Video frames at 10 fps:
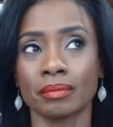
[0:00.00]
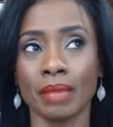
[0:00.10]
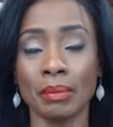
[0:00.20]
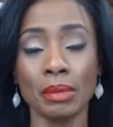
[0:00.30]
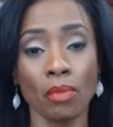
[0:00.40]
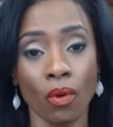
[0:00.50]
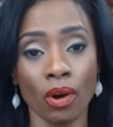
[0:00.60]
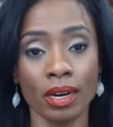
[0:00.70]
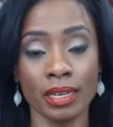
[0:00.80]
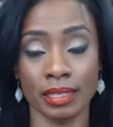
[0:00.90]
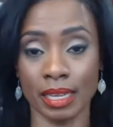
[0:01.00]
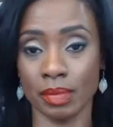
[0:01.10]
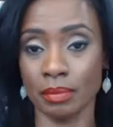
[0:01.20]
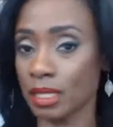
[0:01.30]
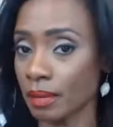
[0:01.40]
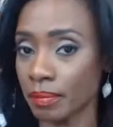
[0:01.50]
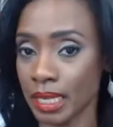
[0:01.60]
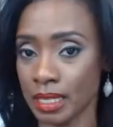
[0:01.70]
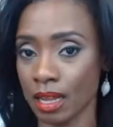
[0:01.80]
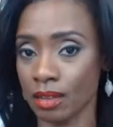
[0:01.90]
maybe more assessments on
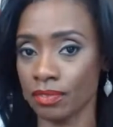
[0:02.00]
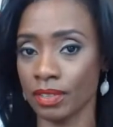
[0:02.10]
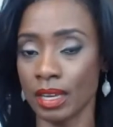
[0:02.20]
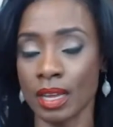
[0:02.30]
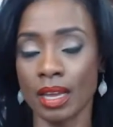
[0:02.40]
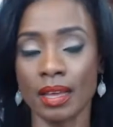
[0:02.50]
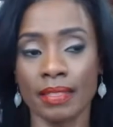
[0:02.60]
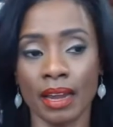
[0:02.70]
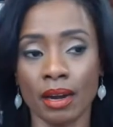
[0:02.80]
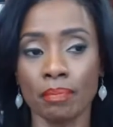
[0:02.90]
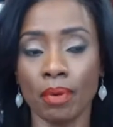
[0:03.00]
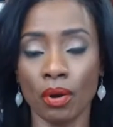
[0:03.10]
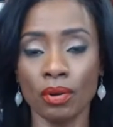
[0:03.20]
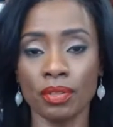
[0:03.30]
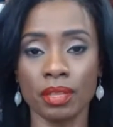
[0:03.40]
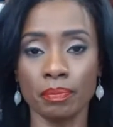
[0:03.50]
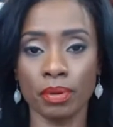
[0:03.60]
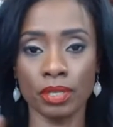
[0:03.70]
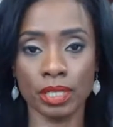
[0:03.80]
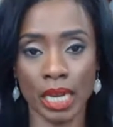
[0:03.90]
myself that are both
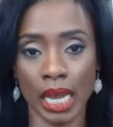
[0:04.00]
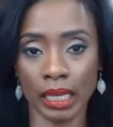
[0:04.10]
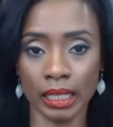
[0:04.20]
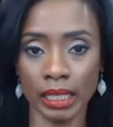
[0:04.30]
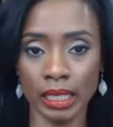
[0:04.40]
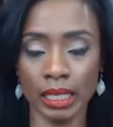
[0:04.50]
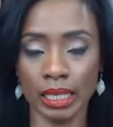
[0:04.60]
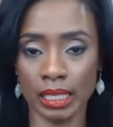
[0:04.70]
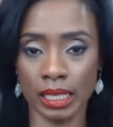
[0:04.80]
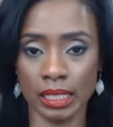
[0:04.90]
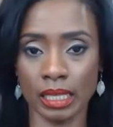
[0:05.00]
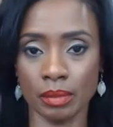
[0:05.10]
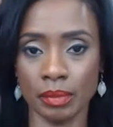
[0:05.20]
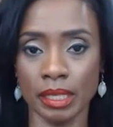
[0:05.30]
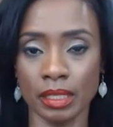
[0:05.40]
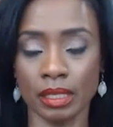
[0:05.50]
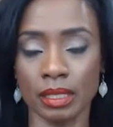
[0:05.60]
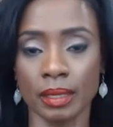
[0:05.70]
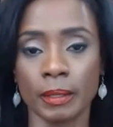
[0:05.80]
personality assessments,